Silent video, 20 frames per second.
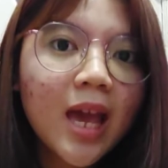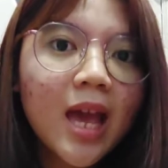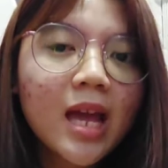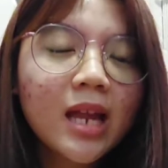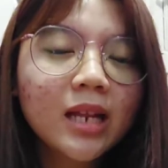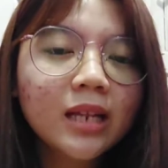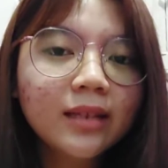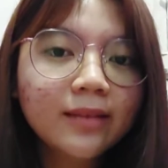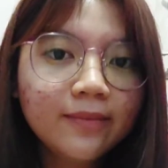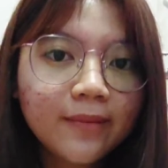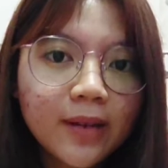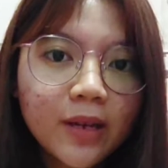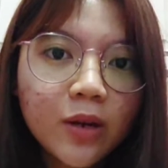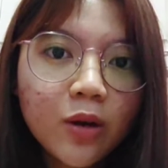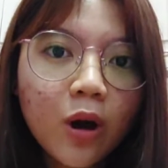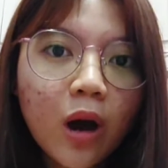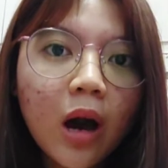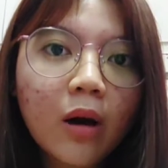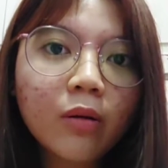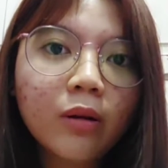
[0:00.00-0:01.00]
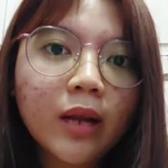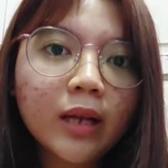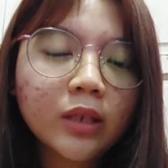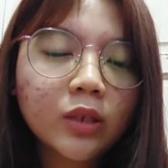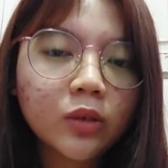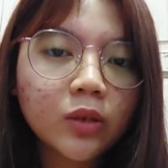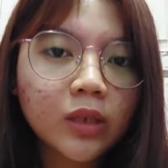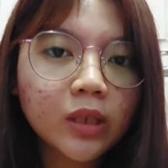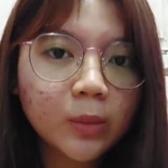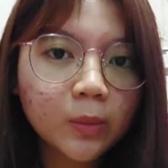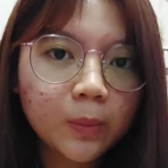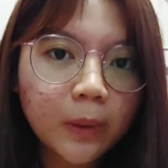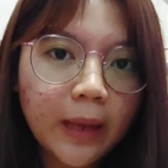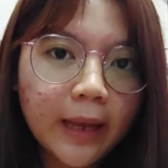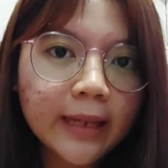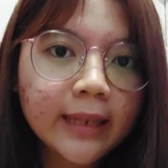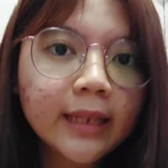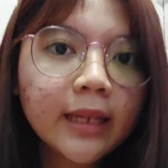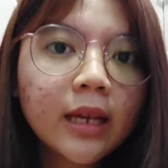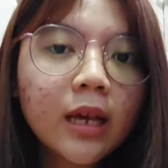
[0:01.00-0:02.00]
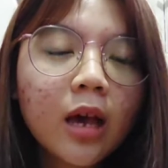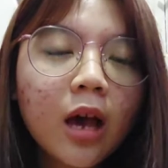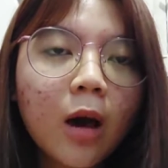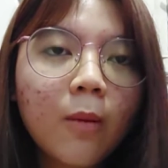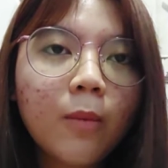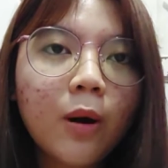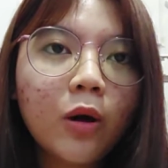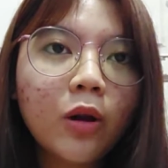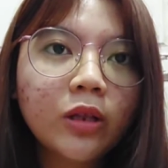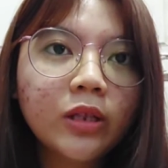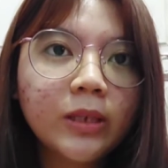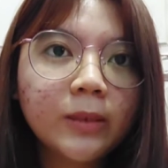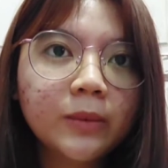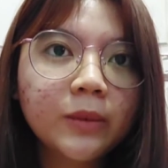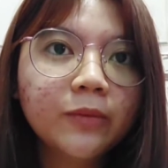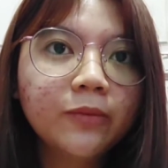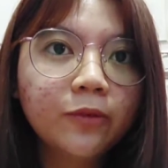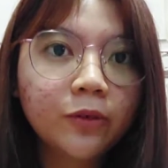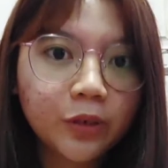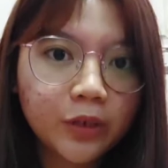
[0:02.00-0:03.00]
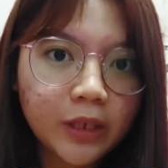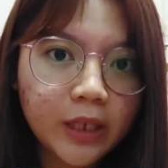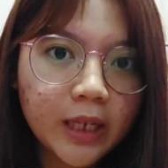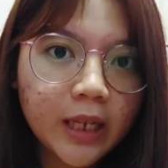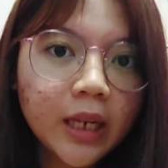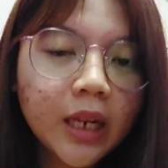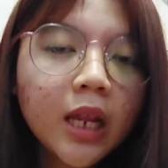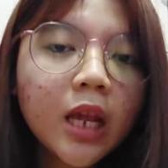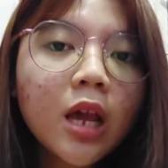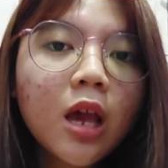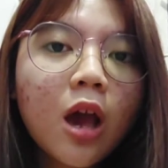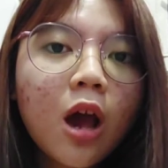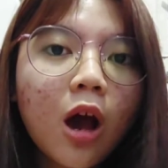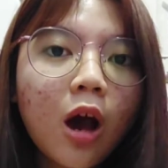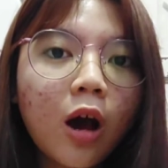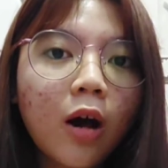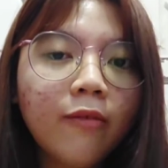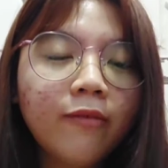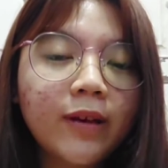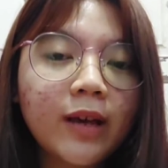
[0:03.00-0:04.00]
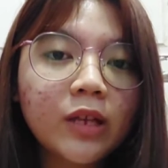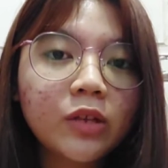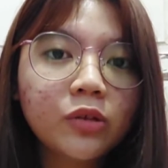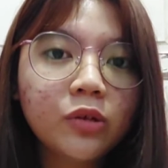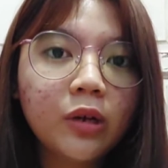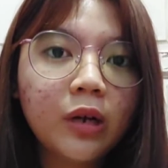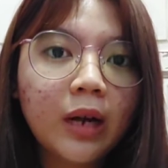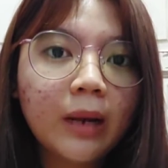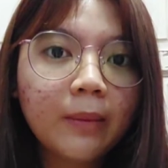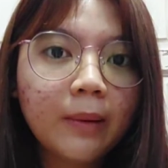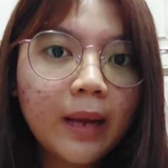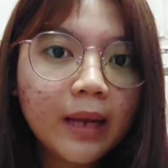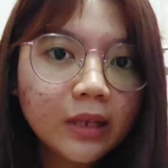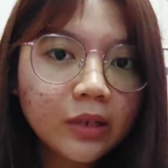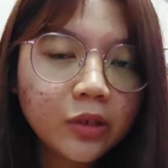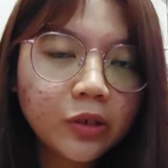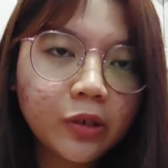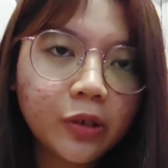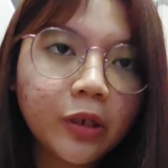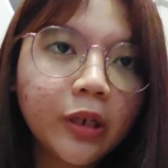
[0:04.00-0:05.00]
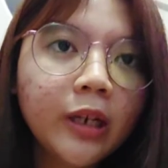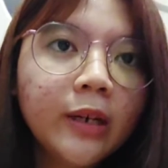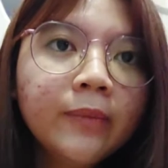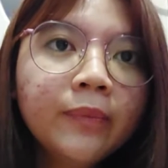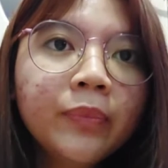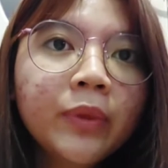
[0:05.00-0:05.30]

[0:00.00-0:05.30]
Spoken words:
In this video, I would like to explain about the chapter 14 of HRM lecture,